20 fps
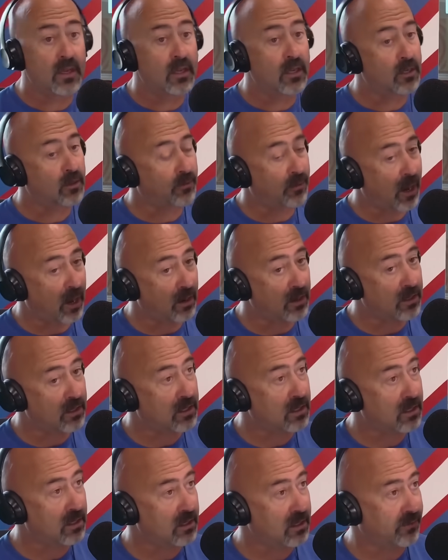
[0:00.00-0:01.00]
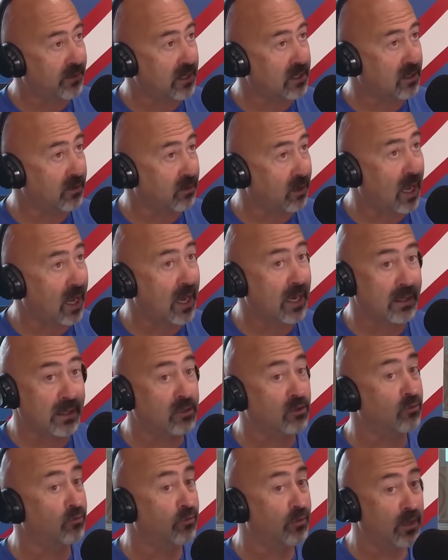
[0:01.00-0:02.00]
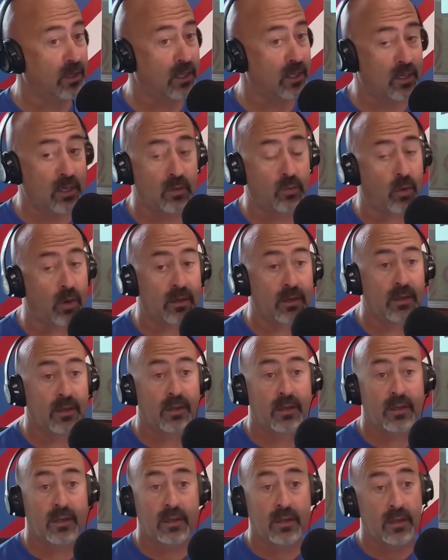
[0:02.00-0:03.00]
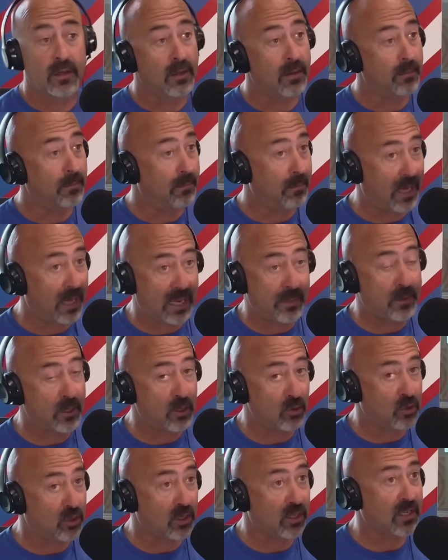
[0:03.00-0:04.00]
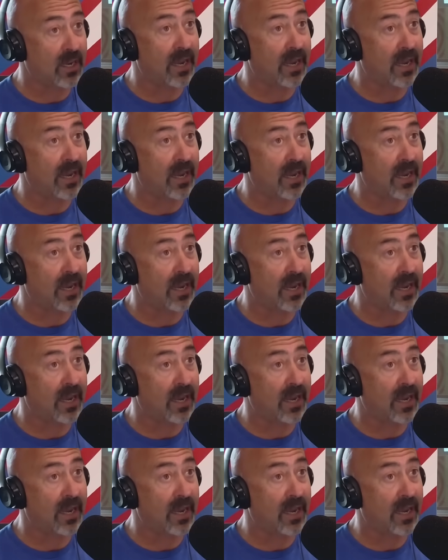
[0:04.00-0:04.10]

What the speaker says: As far as defensive line, that's a really good one. Maybe you just